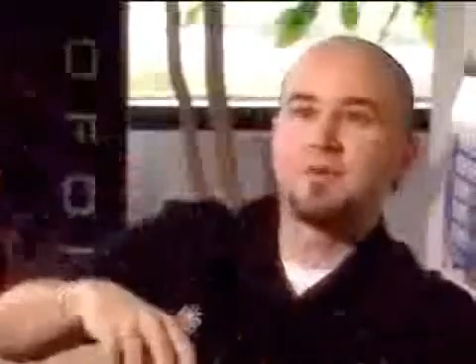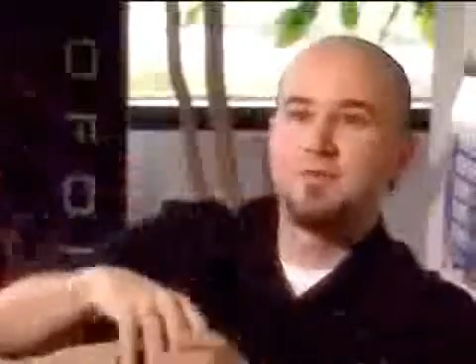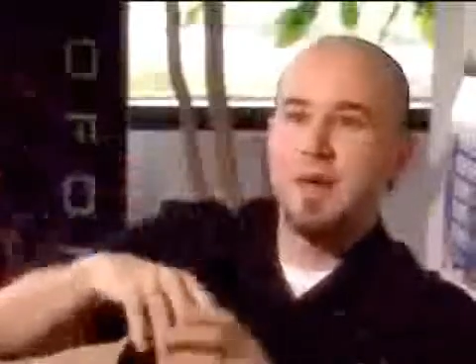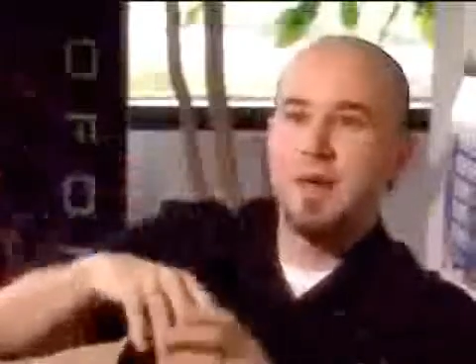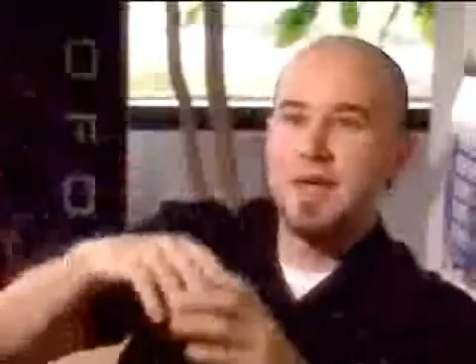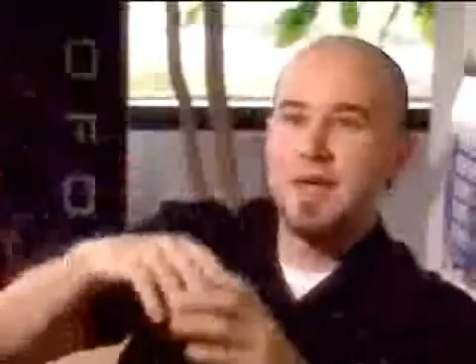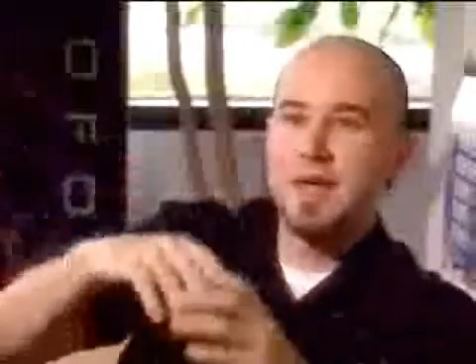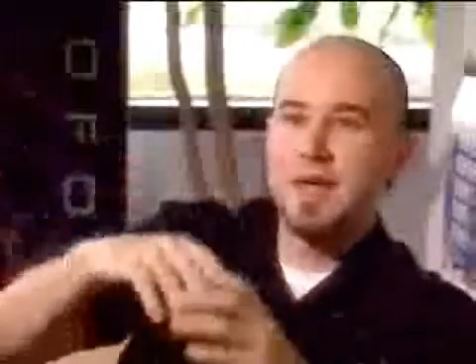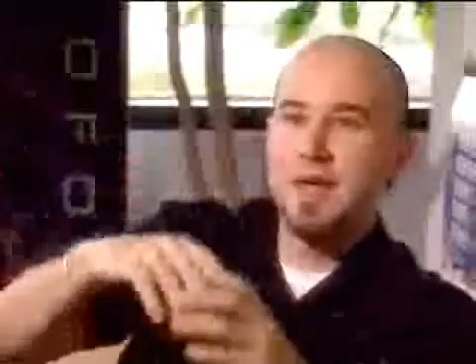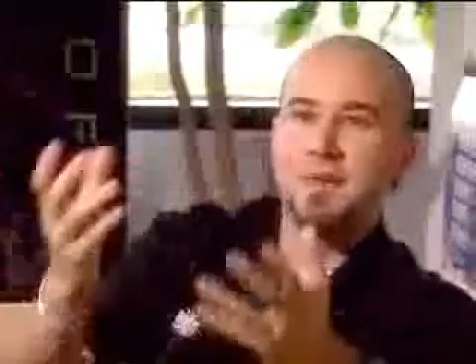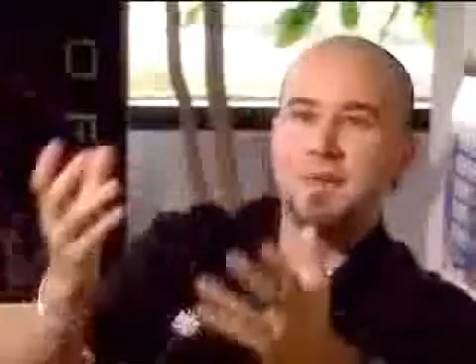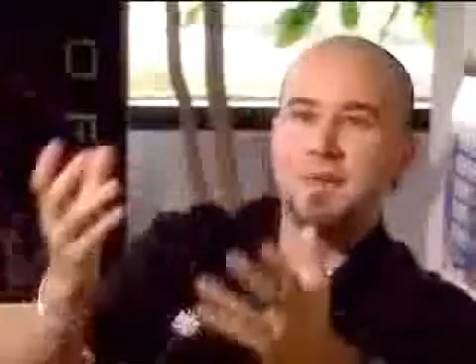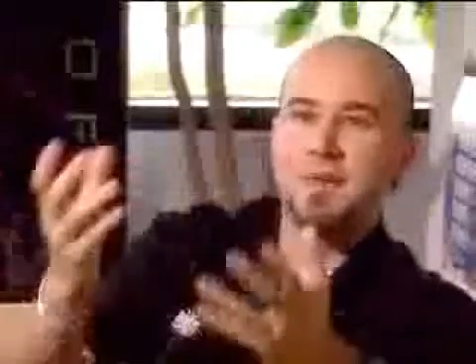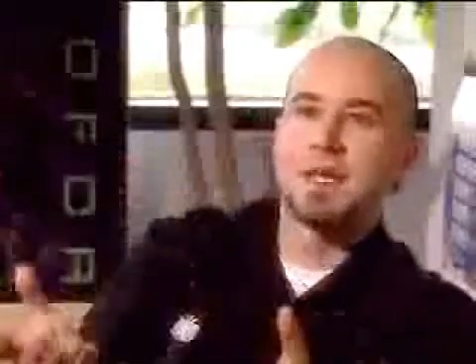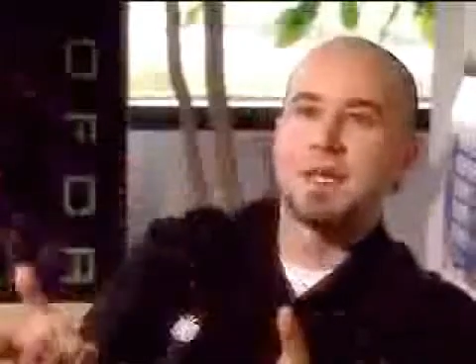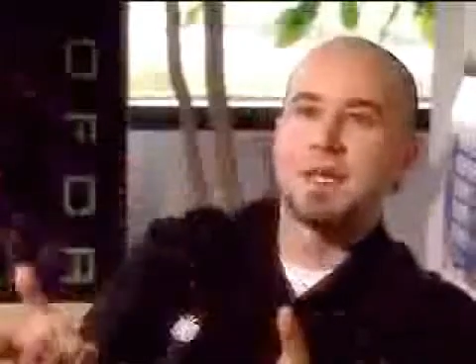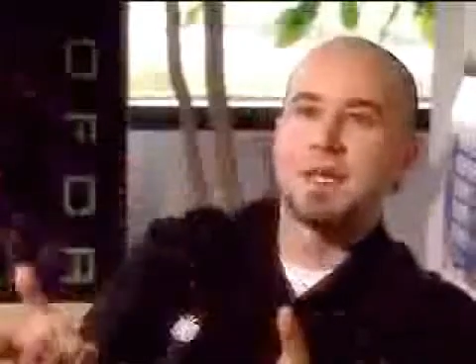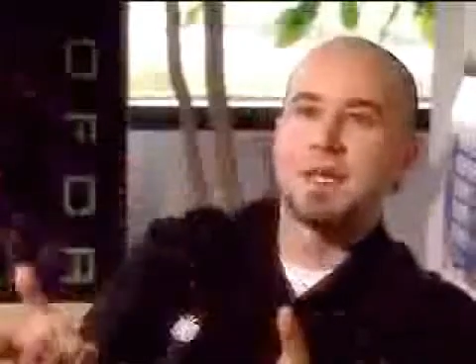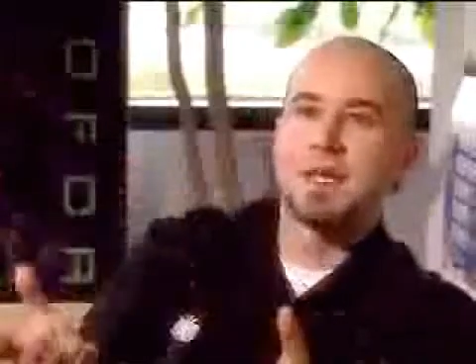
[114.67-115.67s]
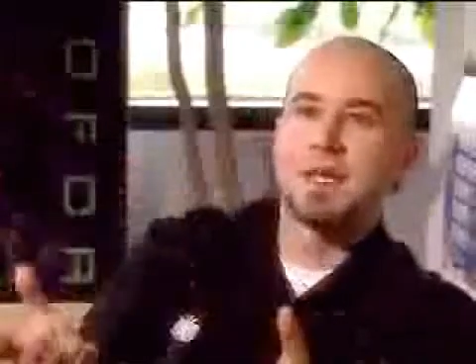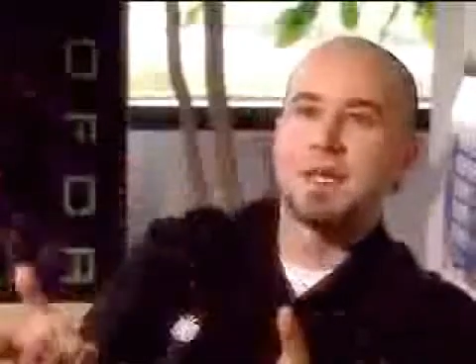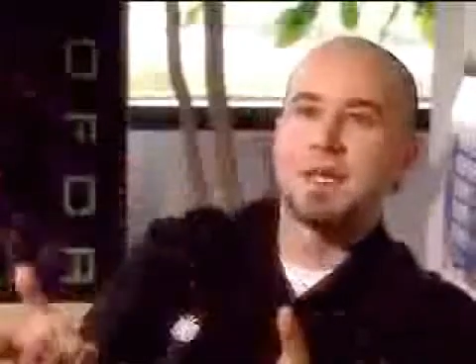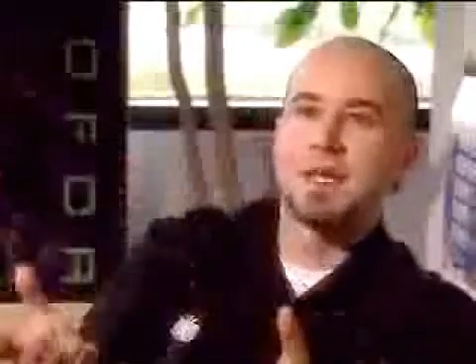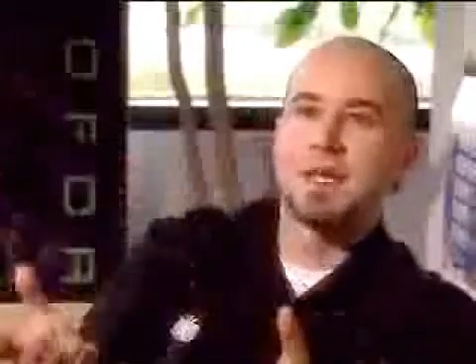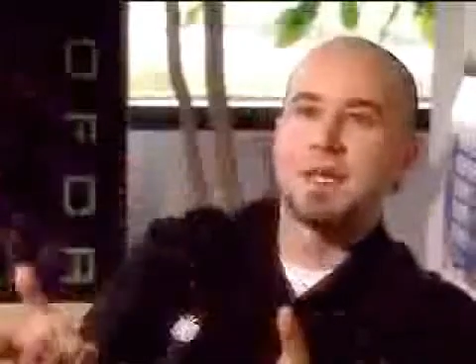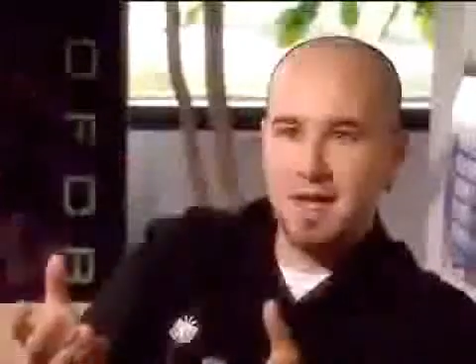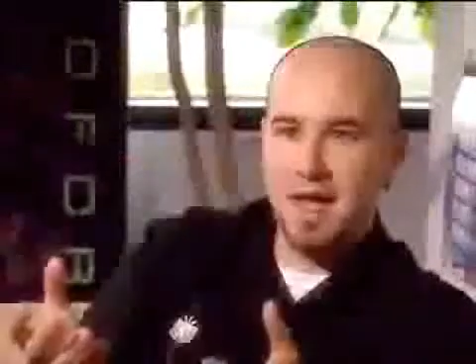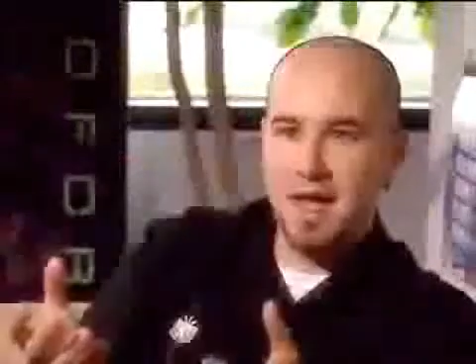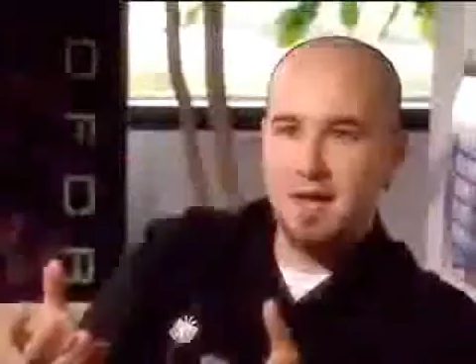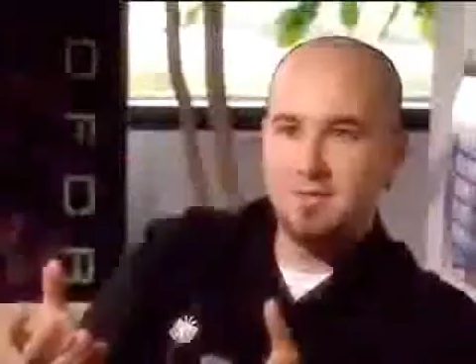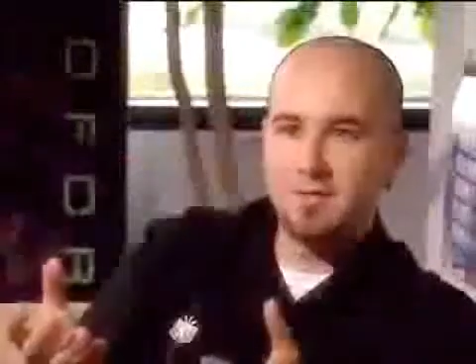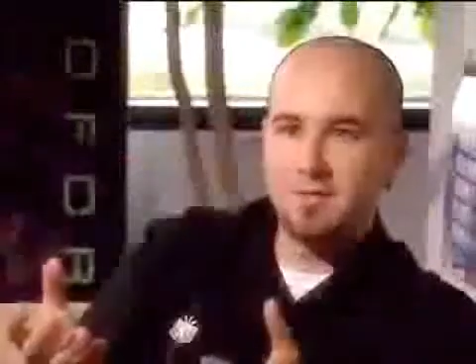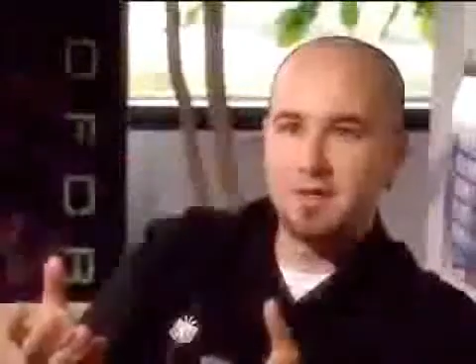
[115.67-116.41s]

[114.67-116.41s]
to make them the best weapons in the game,